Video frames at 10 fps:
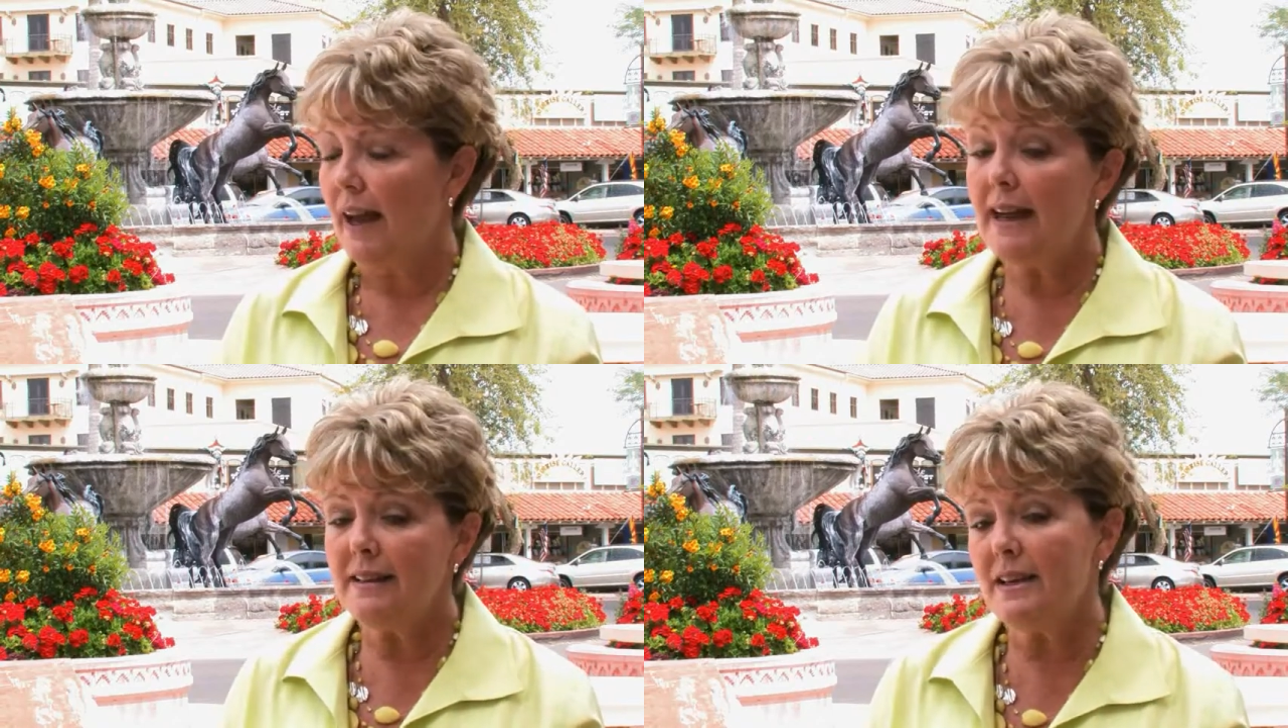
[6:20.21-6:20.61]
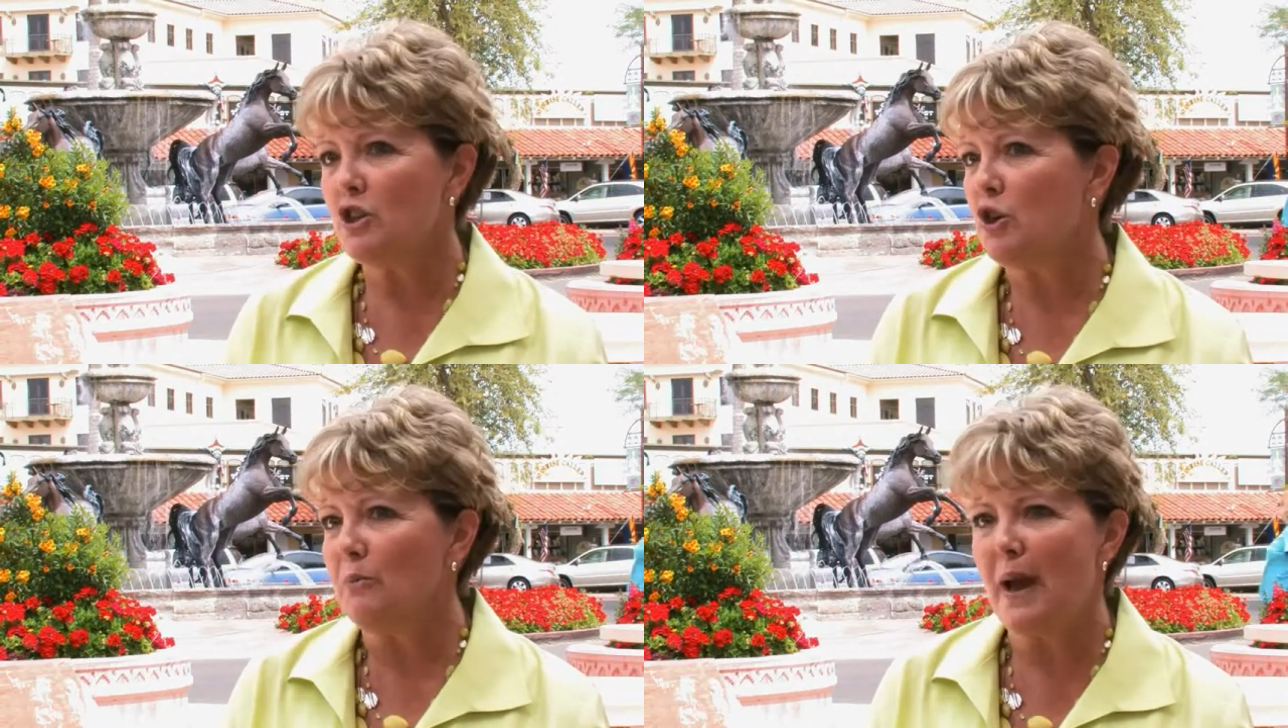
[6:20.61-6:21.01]
And
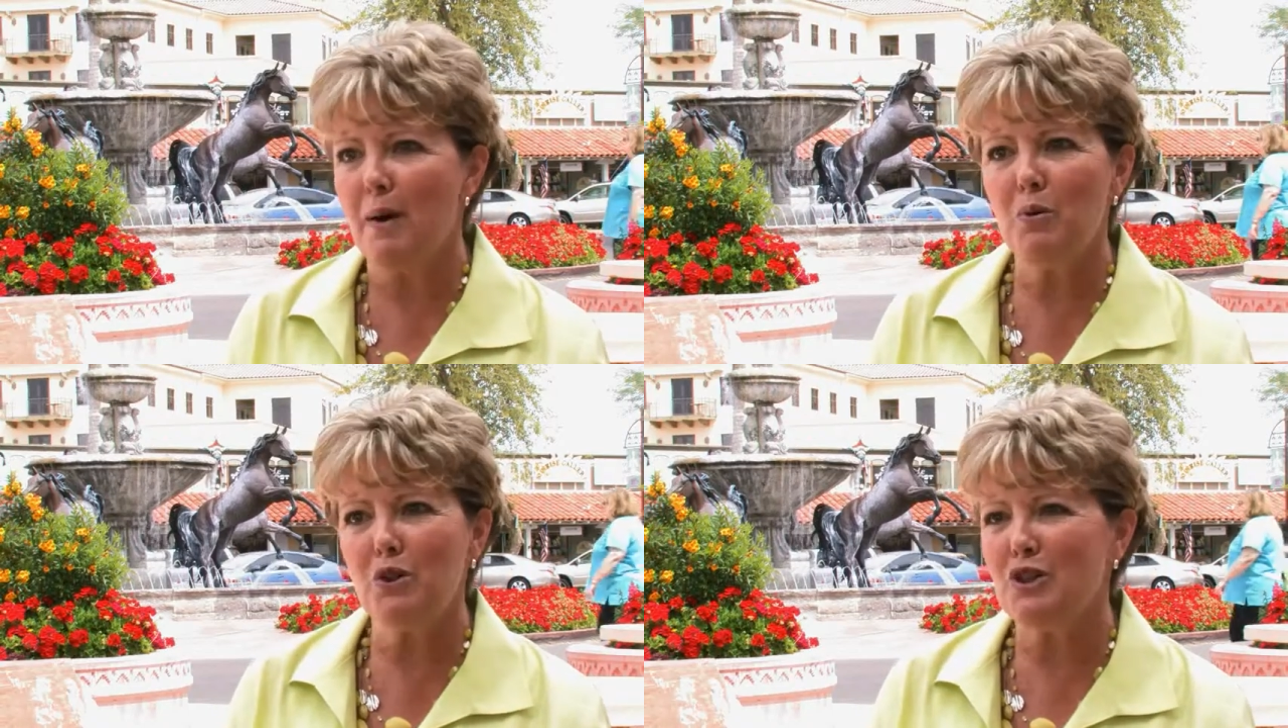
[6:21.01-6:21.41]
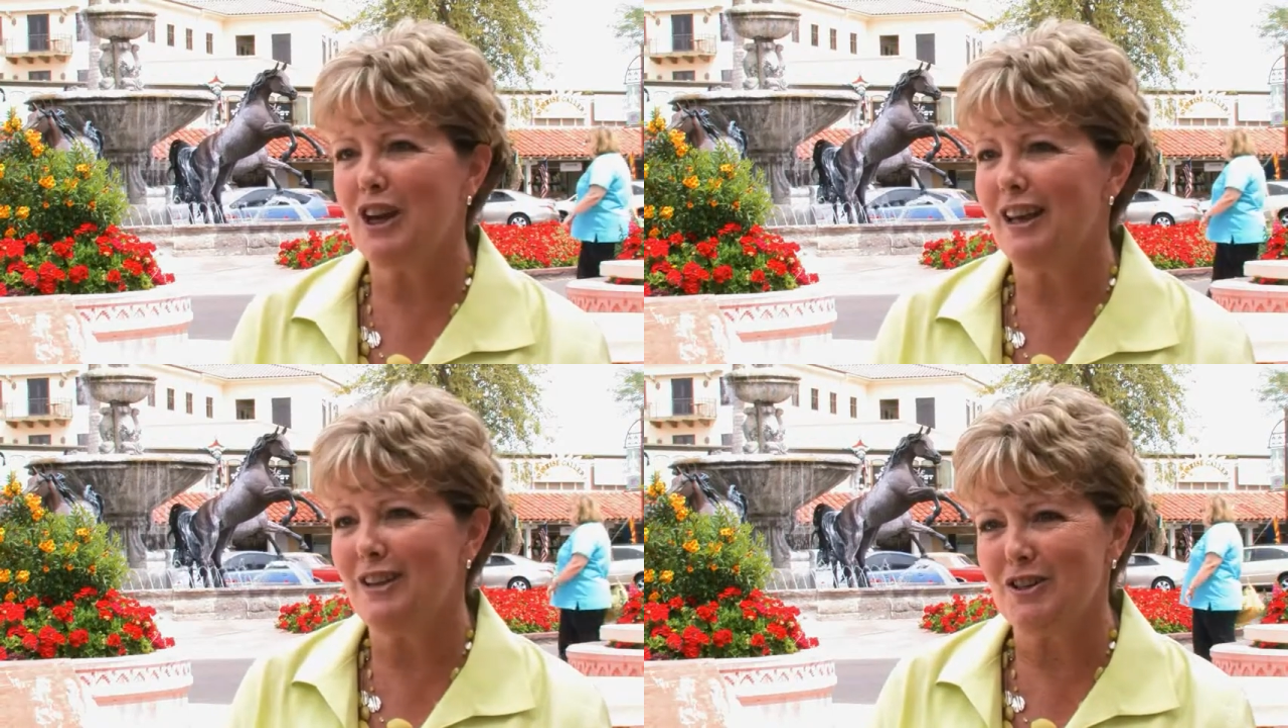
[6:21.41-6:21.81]
yes, your map will
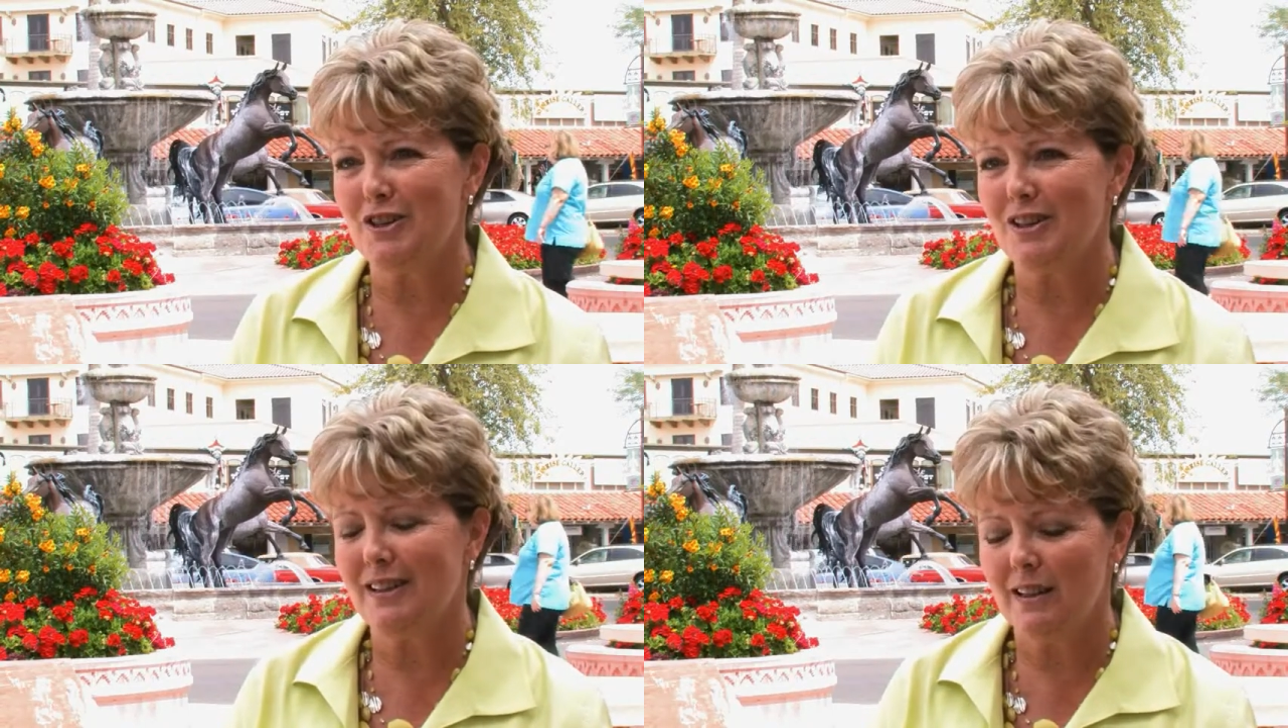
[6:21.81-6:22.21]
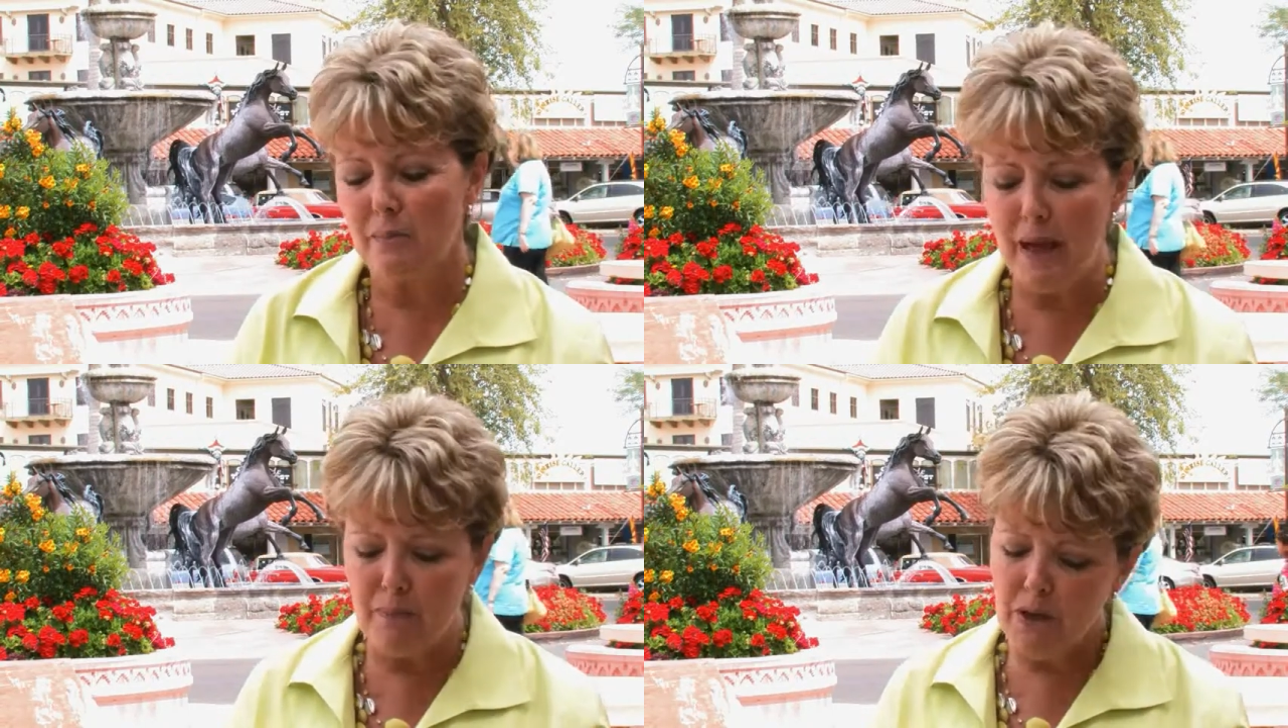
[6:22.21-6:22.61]
change. The
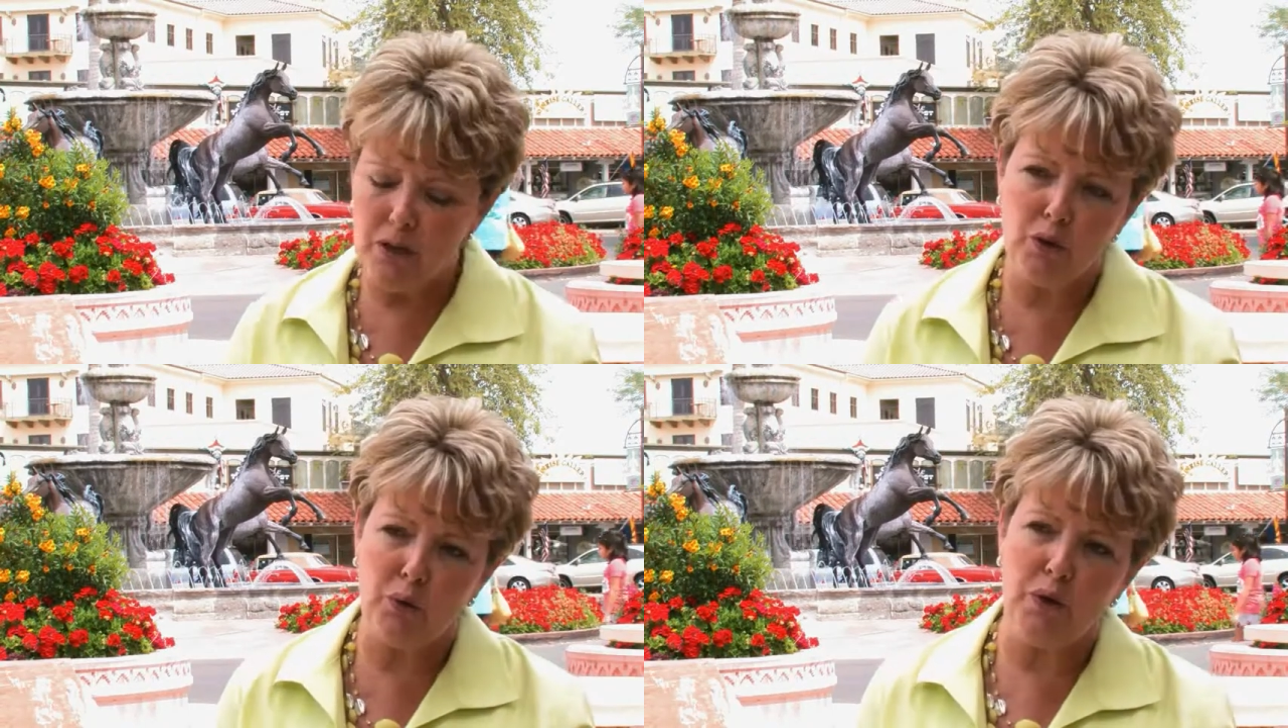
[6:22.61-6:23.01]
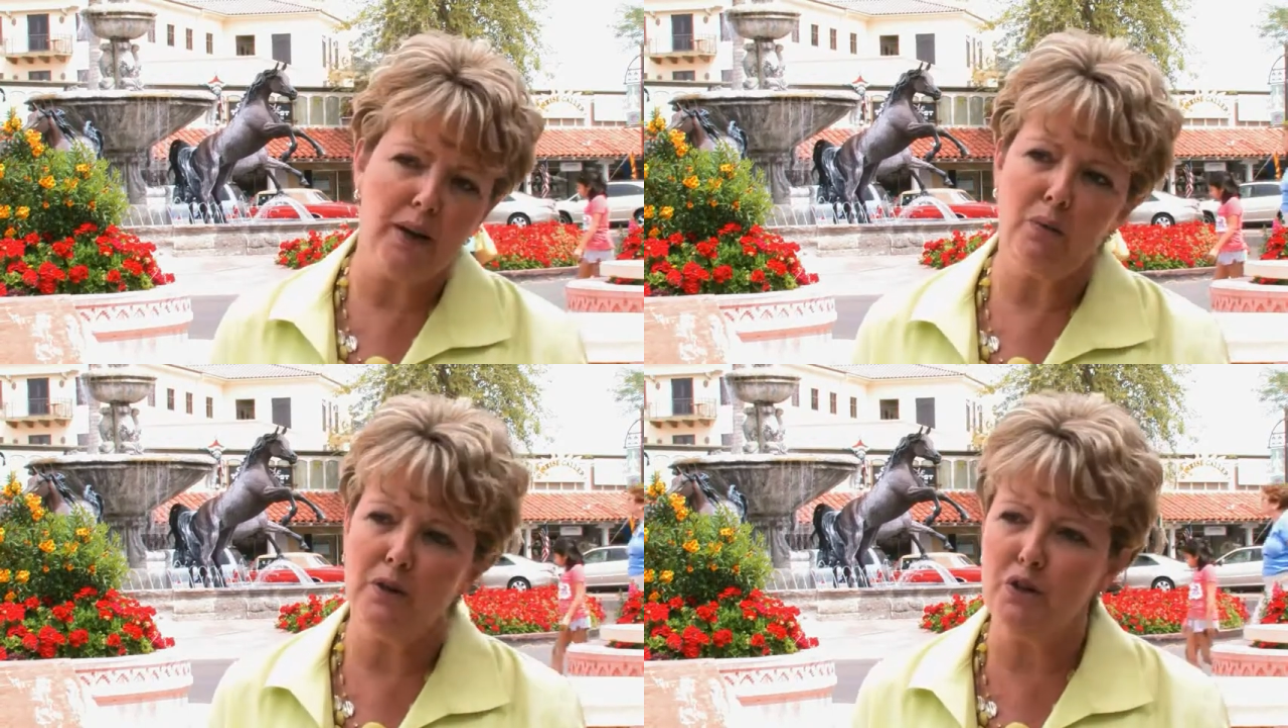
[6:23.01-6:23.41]
map that you
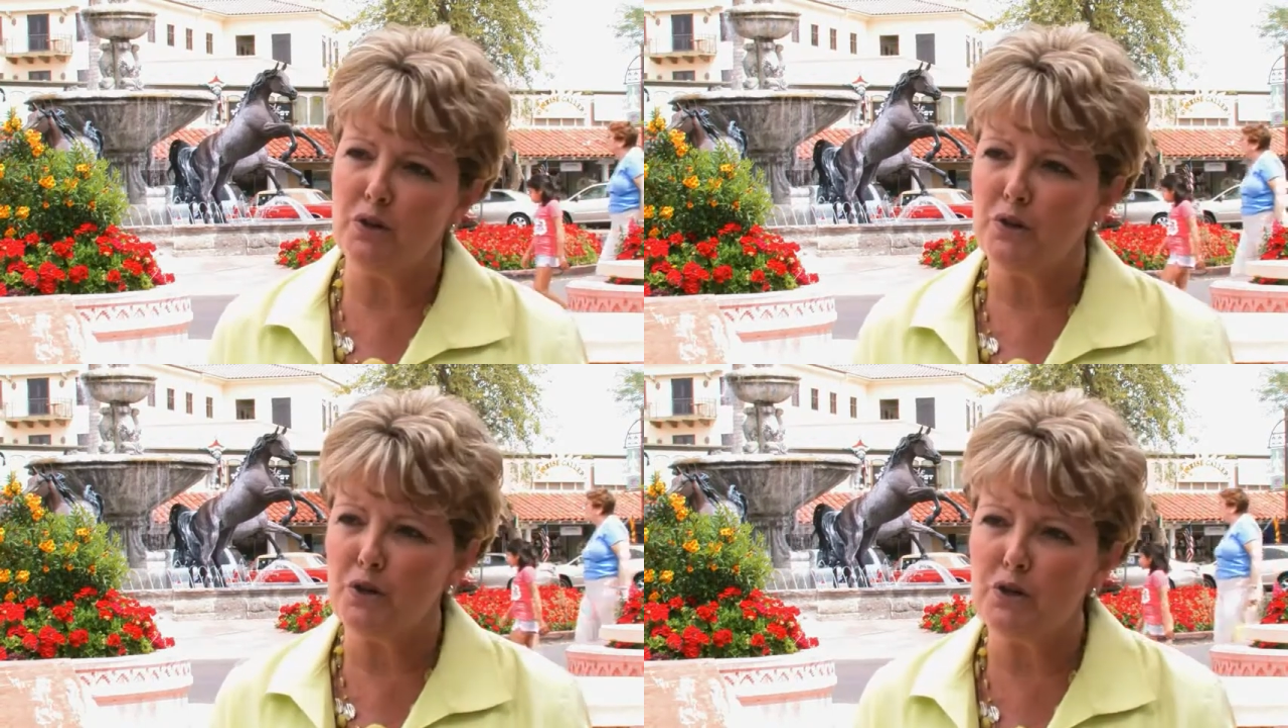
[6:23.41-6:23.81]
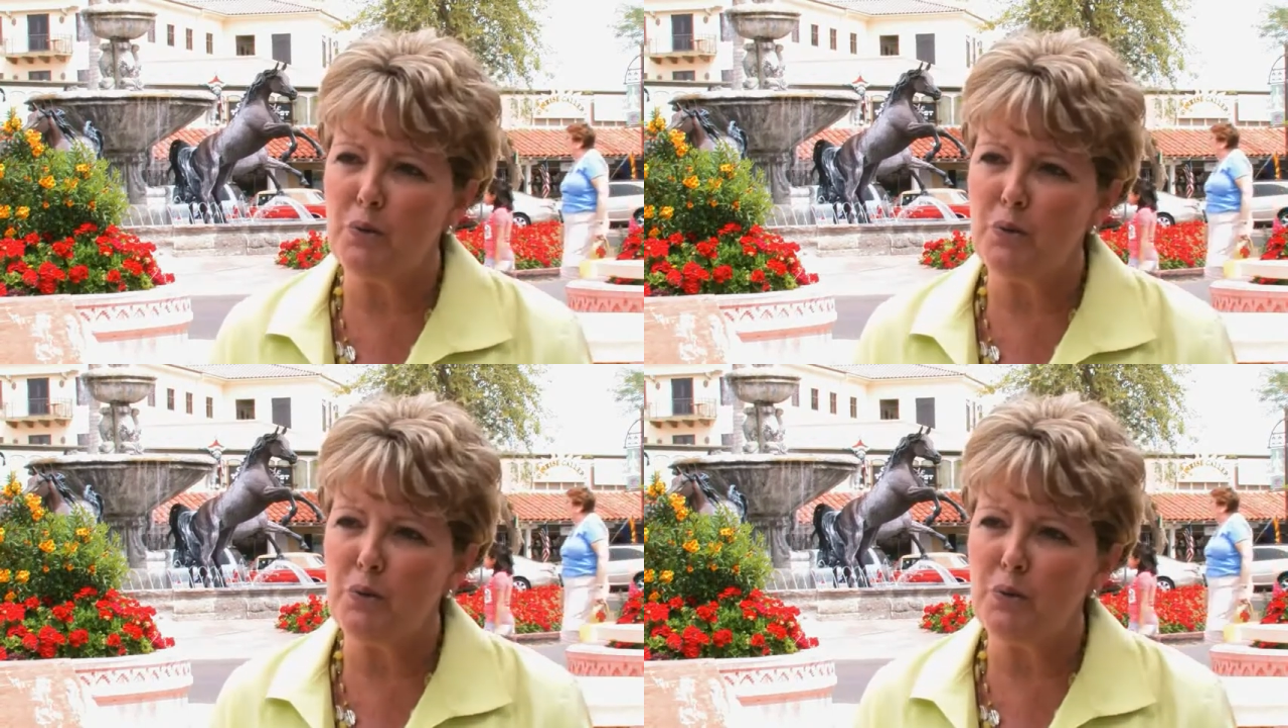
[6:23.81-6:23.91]
create when you're in your